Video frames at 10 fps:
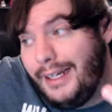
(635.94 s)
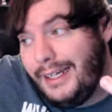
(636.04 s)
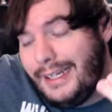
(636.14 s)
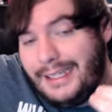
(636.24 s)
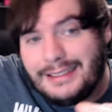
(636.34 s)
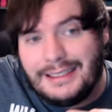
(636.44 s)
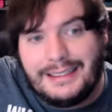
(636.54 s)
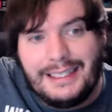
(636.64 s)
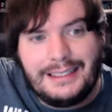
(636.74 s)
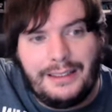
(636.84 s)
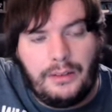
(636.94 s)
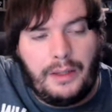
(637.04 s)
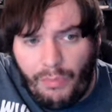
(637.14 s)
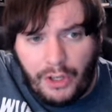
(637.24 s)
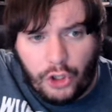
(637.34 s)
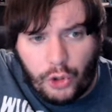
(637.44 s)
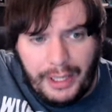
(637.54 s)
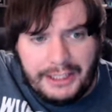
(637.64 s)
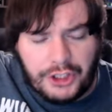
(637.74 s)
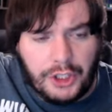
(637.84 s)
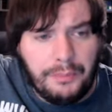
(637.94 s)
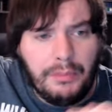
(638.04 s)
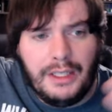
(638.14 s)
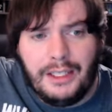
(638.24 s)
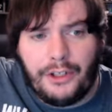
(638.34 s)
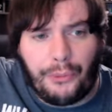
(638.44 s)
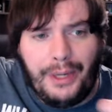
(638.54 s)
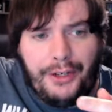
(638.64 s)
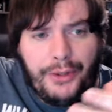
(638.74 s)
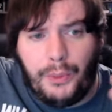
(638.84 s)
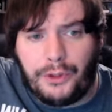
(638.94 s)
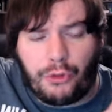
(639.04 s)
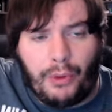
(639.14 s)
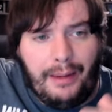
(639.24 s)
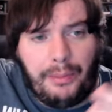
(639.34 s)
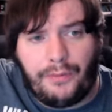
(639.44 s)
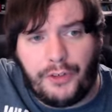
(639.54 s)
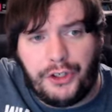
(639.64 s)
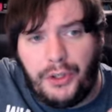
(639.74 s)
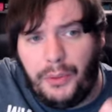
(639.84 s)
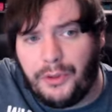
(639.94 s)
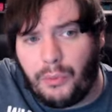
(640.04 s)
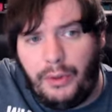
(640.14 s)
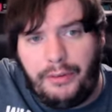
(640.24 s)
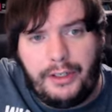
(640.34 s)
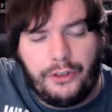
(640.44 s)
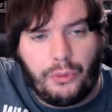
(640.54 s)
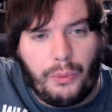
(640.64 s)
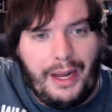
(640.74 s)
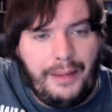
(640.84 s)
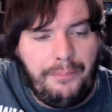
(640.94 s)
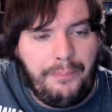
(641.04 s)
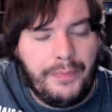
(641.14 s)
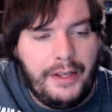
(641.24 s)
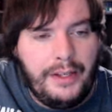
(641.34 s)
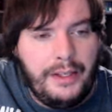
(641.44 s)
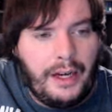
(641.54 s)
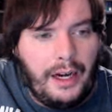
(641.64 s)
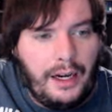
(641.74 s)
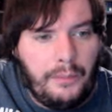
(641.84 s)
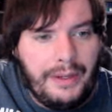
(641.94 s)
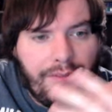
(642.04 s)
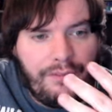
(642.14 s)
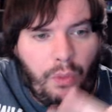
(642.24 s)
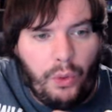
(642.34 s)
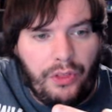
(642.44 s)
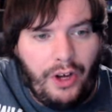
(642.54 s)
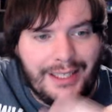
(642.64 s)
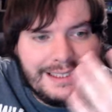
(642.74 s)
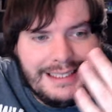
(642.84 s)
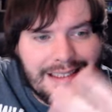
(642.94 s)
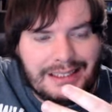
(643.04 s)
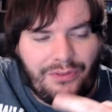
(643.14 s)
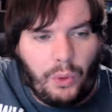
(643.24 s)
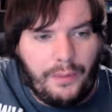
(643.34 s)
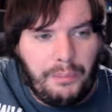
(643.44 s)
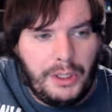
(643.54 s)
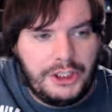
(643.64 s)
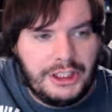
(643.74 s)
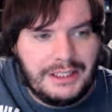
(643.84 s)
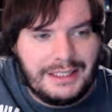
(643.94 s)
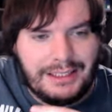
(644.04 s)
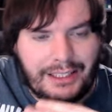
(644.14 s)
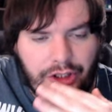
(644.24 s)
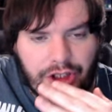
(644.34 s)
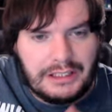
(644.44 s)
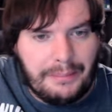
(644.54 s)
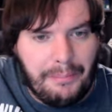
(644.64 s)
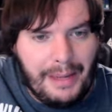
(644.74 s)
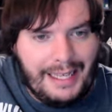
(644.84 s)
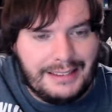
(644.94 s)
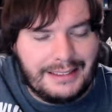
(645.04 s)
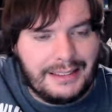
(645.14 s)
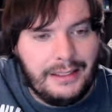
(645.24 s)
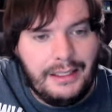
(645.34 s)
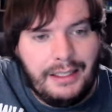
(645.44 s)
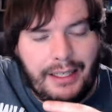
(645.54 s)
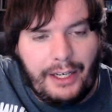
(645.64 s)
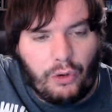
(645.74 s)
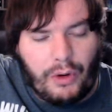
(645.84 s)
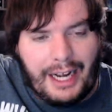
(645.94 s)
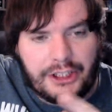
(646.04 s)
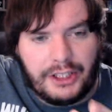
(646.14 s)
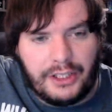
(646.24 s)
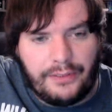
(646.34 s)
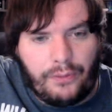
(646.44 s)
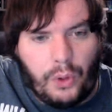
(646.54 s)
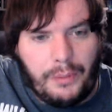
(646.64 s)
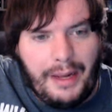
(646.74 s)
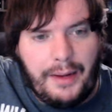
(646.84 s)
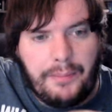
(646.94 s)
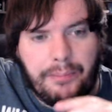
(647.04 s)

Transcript: It is a decent creature. Three two with trample for two is a really good threat. Um, we have four thought seizes, four pushes because they're just the best interaction in the format.